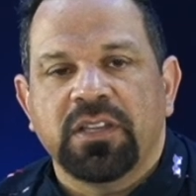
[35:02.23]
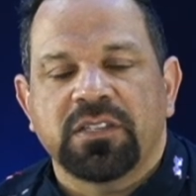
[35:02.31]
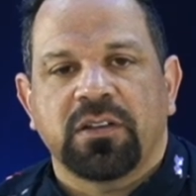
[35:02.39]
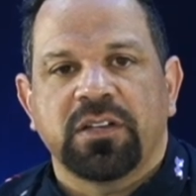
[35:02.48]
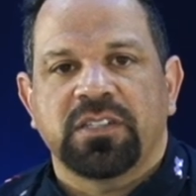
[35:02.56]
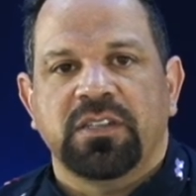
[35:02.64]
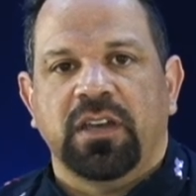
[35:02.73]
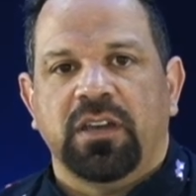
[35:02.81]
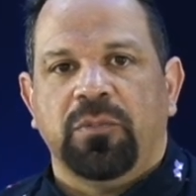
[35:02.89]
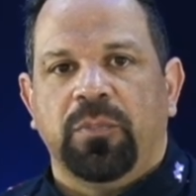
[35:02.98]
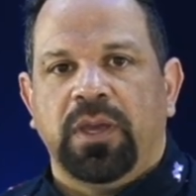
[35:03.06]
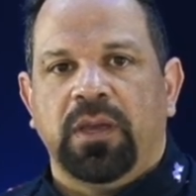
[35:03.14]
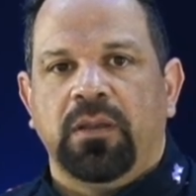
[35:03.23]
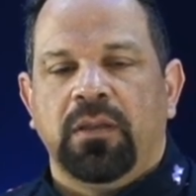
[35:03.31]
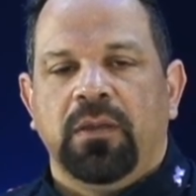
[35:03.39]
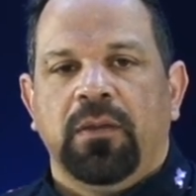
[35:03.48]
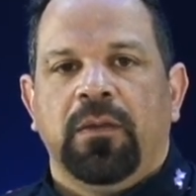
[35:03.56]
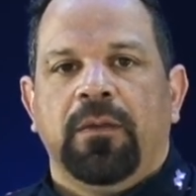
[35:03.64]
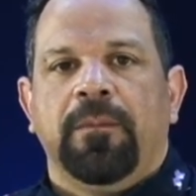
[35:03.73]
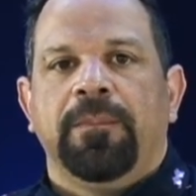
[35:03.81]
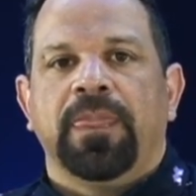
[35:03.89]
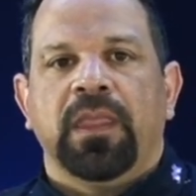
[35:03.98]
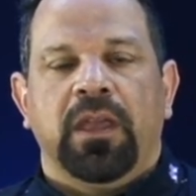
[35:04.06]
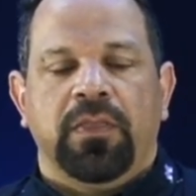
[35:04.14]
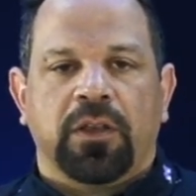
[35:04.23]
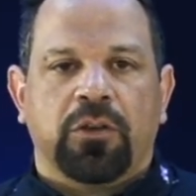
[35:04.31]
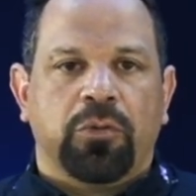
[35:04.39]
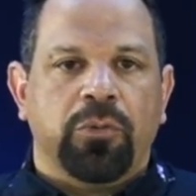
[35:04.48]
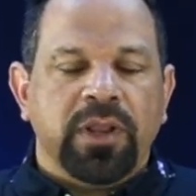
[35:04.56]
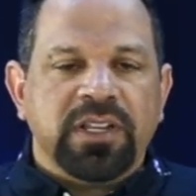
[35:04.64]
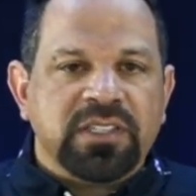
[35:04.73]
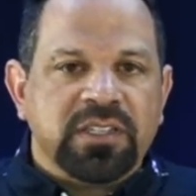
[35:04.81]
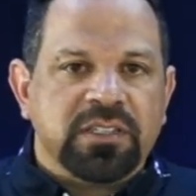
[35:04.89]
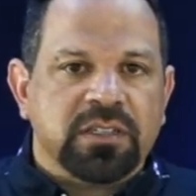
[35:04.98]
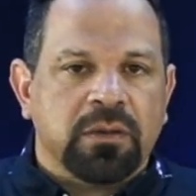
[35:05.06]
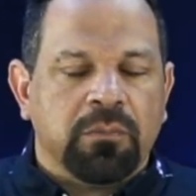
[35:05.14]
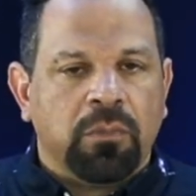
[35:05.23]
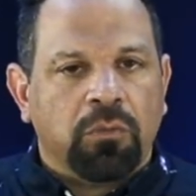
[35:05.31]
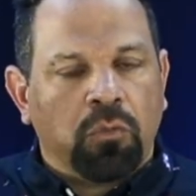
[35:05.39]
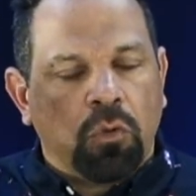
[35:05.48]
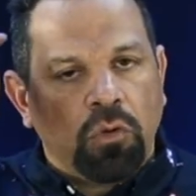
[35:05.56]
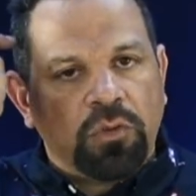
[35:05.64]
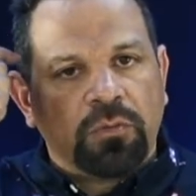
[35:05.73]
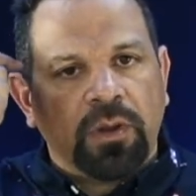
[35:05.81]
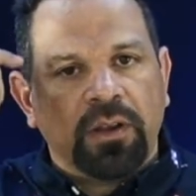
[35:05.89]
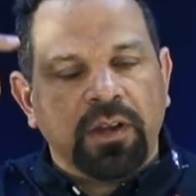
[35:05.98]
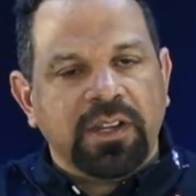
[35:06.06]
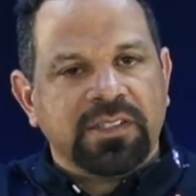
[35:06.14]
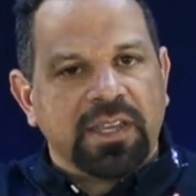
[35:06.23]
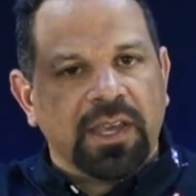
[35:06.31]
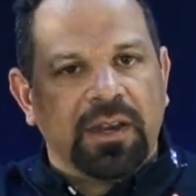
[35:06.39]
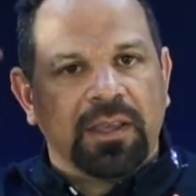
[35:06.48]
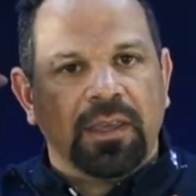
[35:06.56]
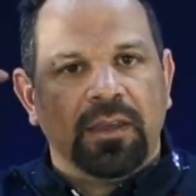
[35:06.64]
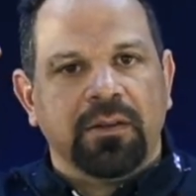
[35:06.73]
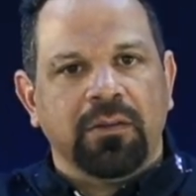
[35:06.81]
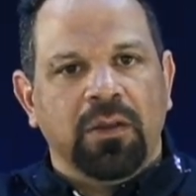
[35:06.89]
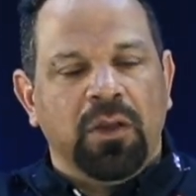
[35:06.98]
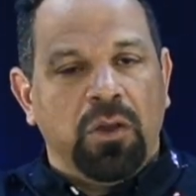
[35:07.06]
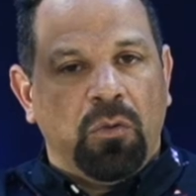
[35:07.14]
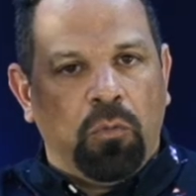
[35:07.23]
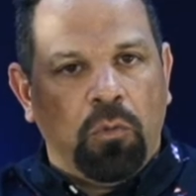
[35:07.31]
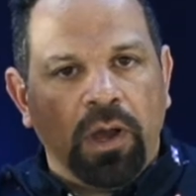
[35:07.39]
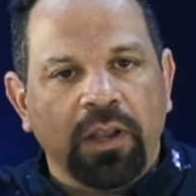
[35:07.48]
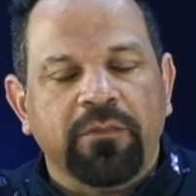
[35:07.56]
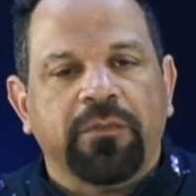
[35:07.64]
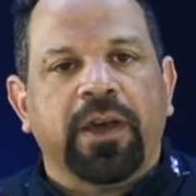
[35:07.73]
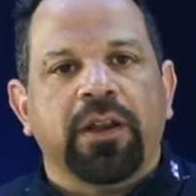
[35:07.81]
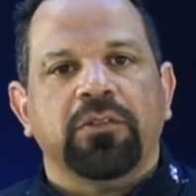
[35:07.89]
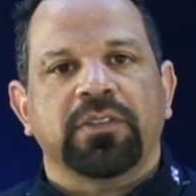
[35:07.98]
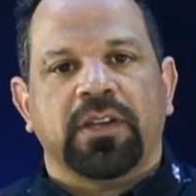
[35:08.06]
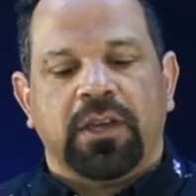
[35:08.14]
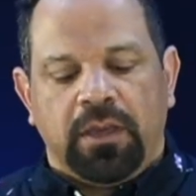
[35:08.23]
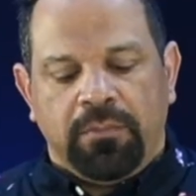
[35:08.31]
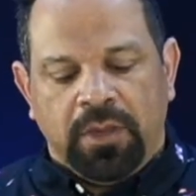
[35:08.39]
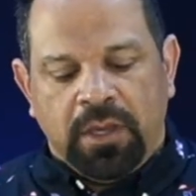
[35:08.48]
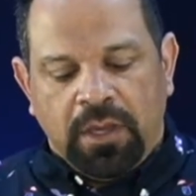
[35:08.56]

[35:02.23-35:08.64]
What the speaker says: on his deathbed, and the criticism rolls around in his head again, one final time.